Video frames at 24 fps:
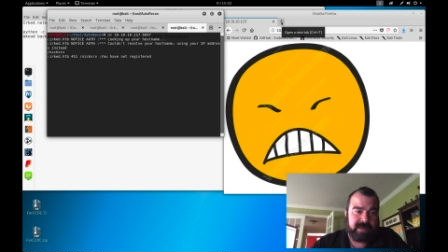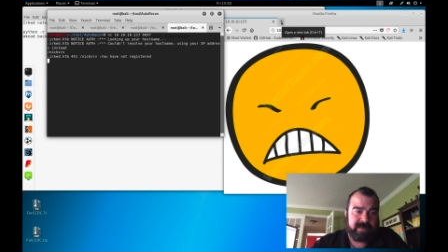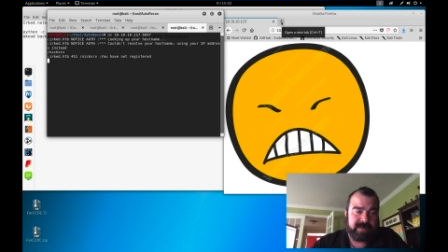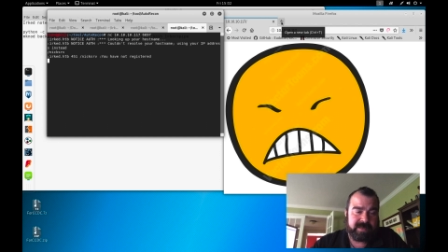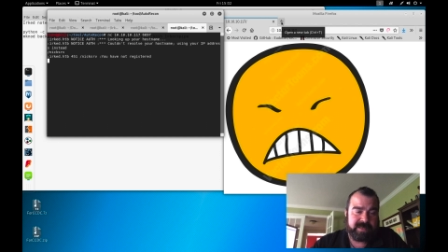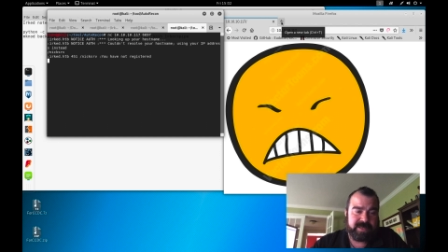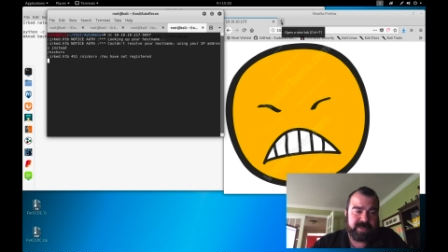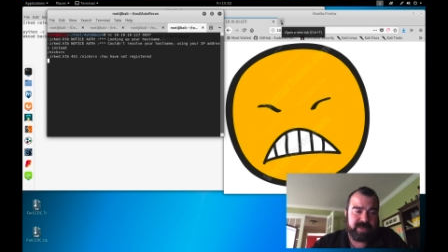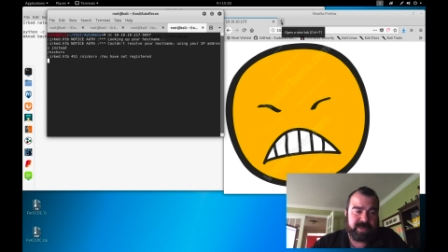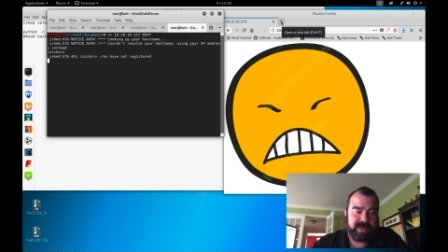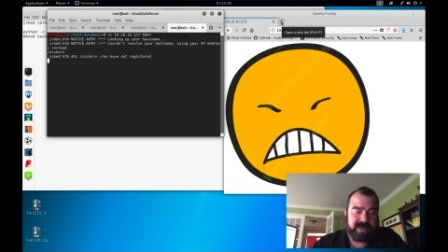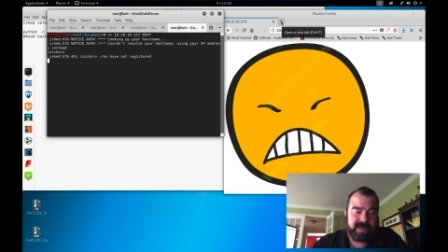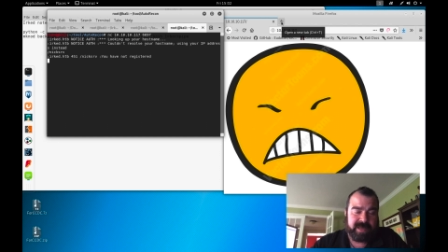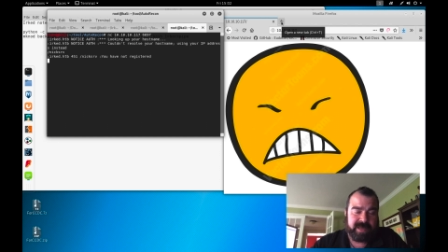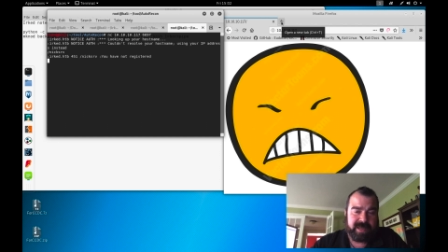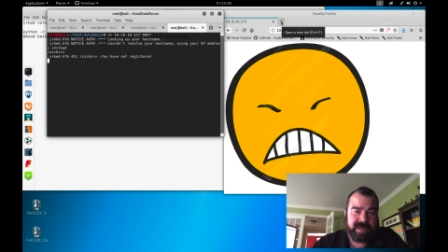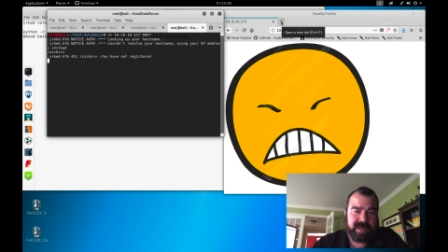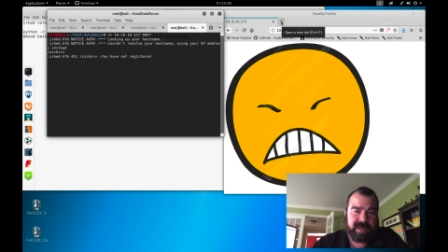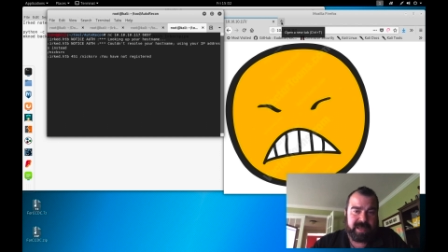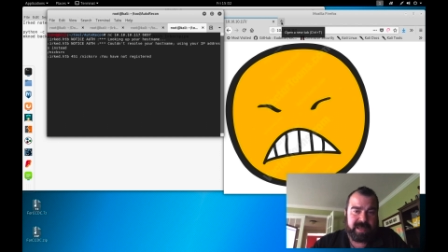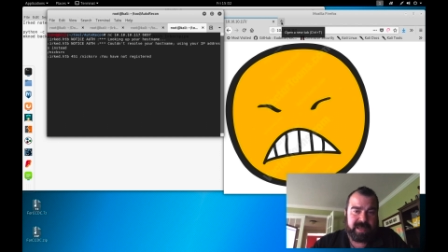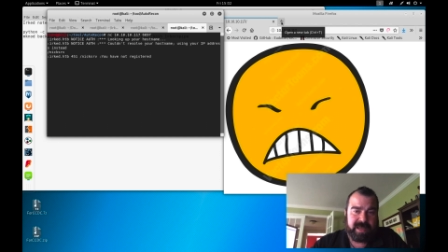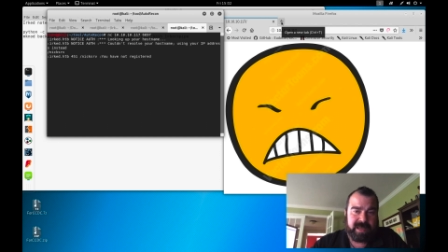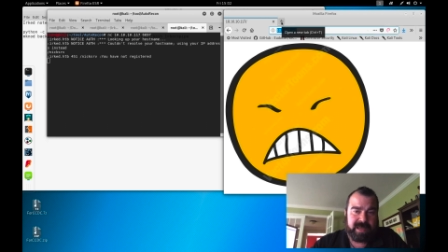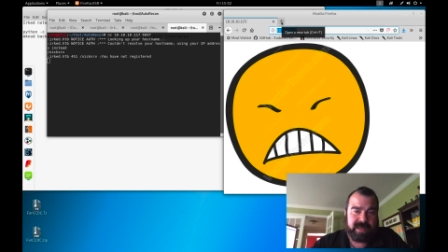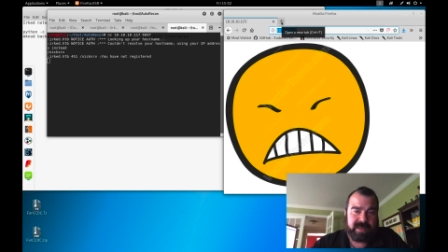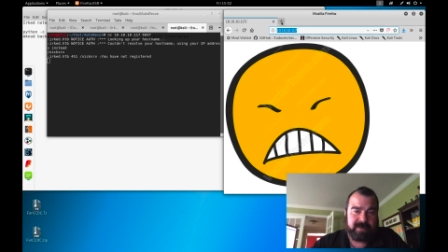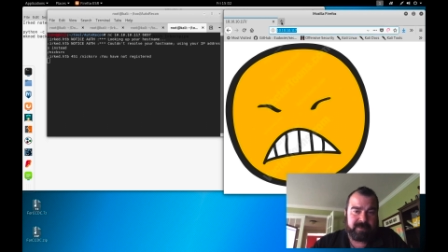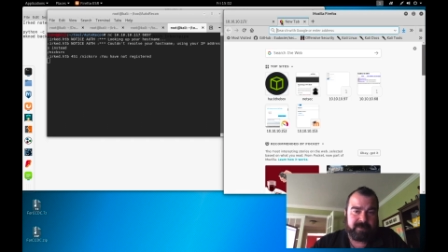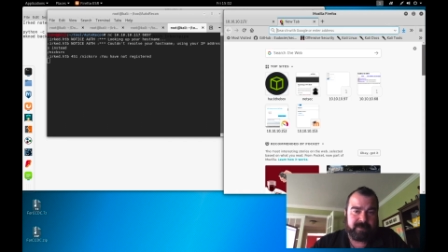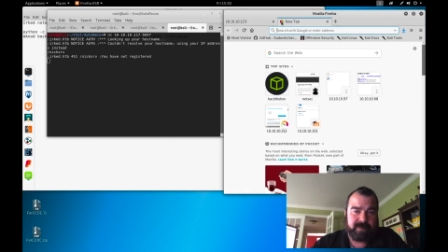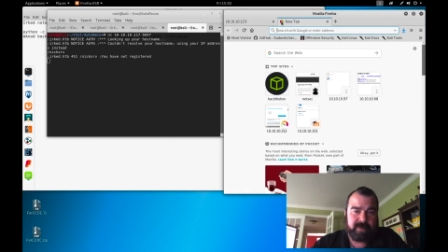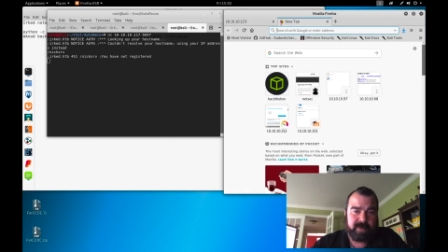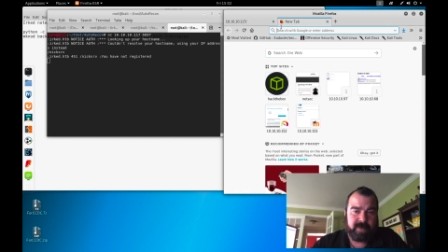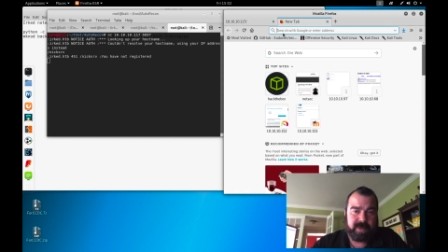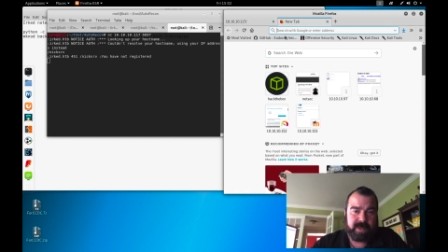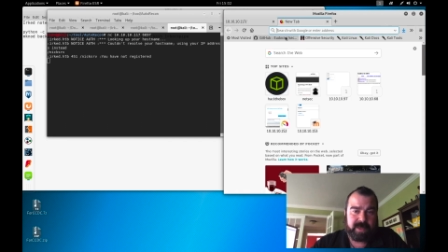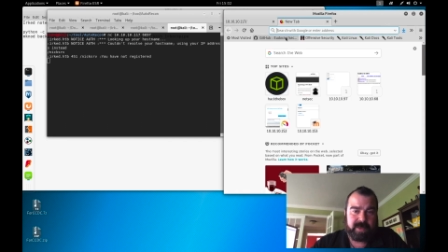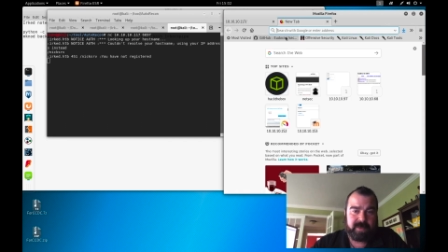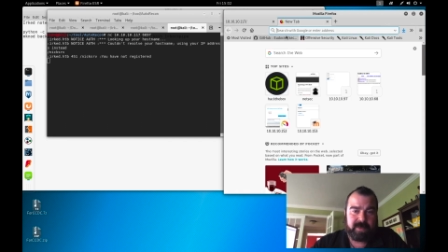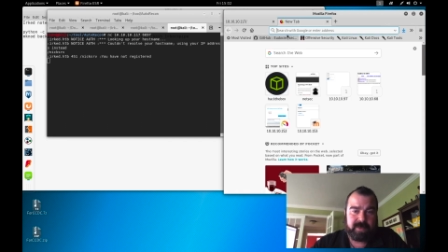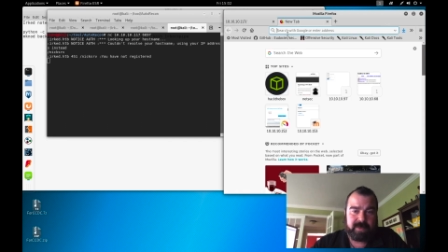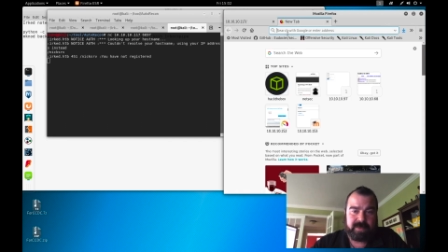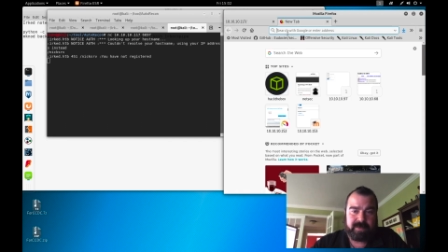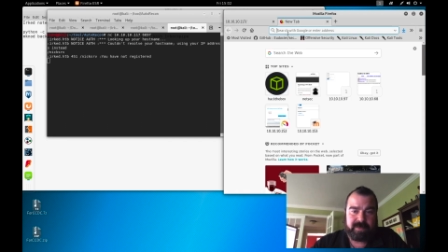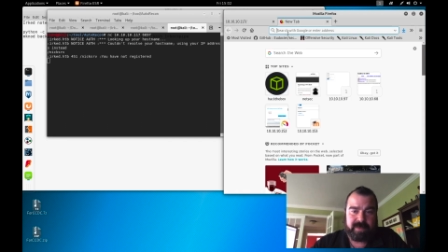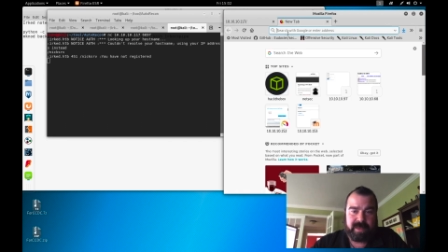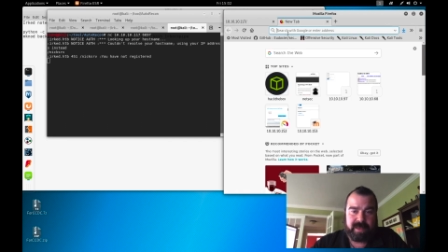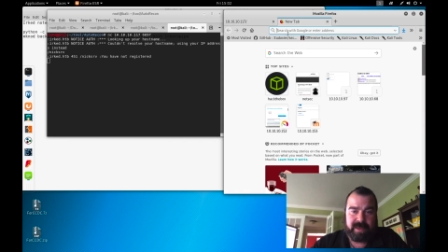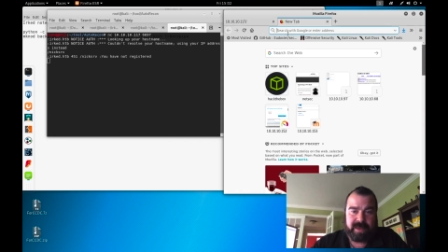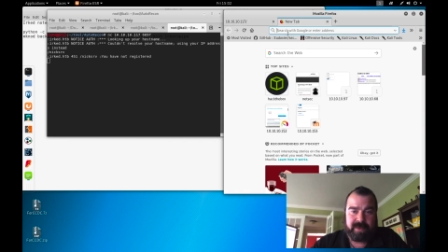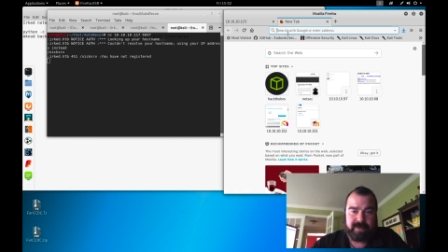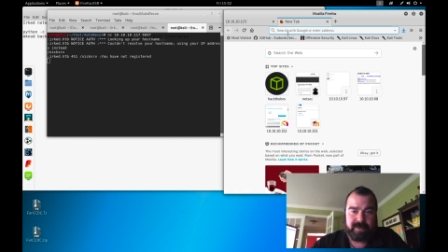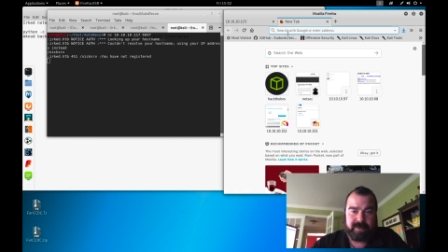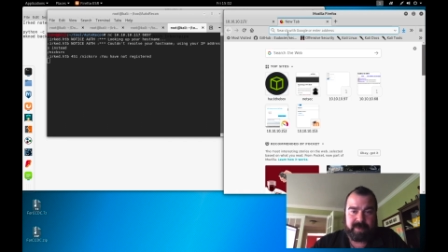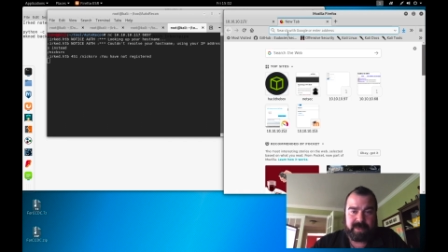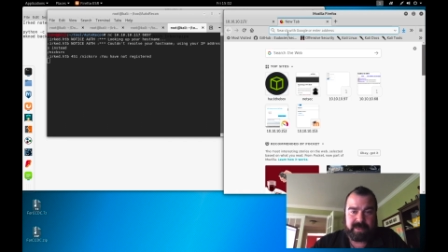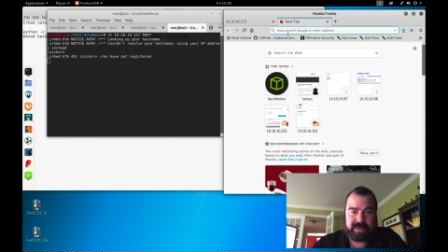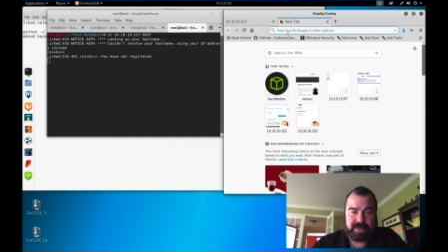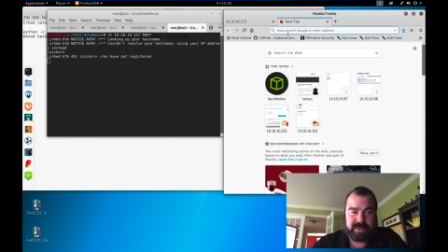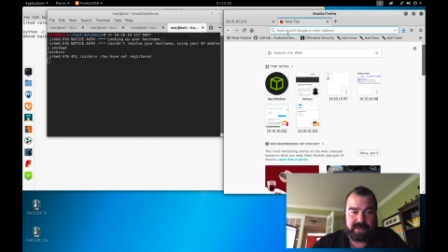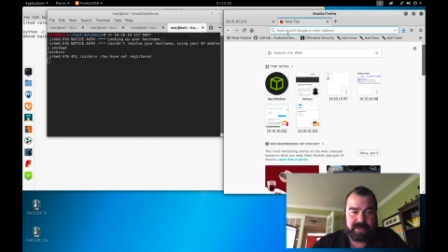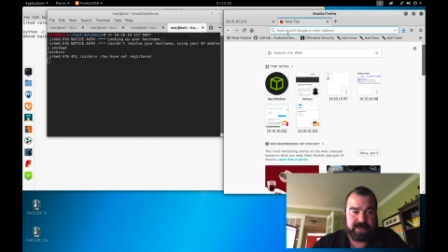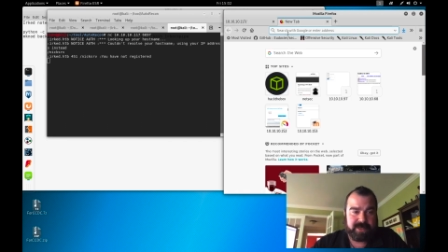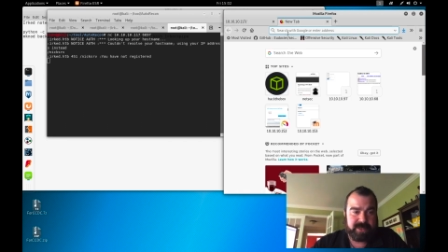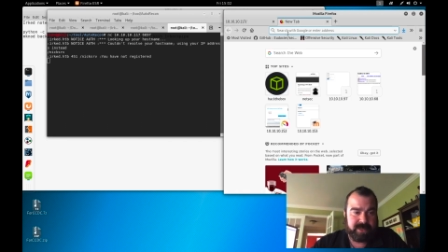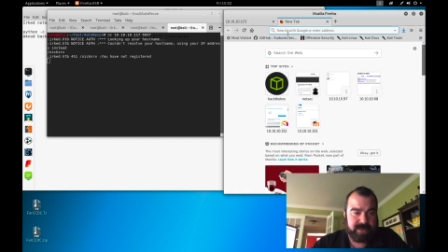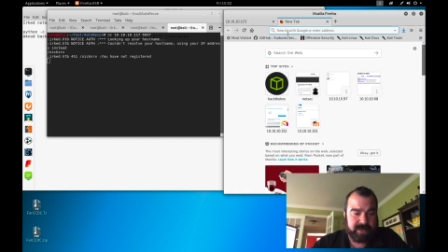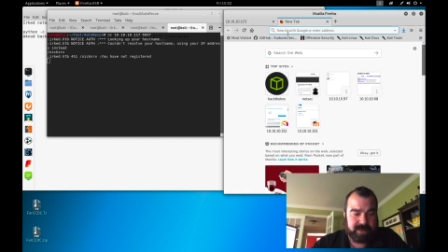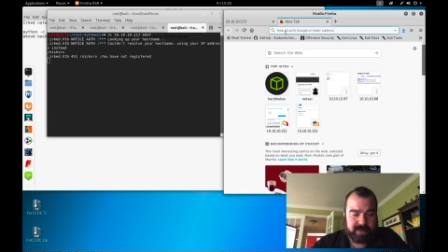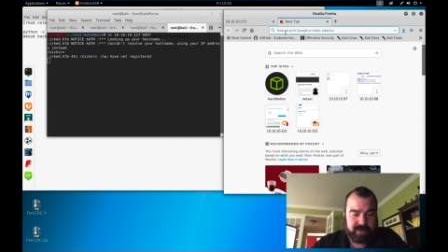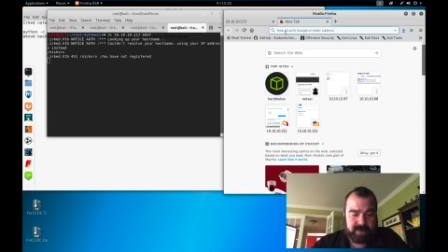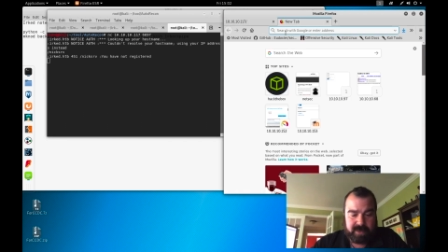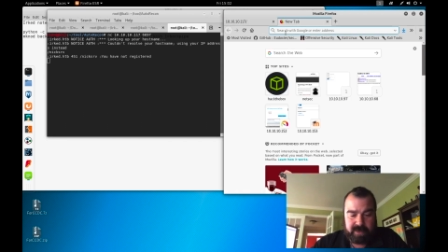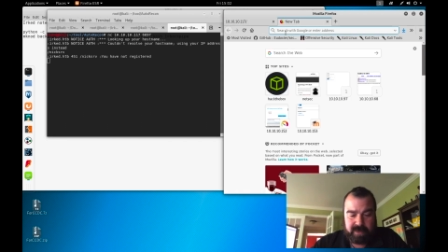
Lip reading: Let's do a quick Google of that error message.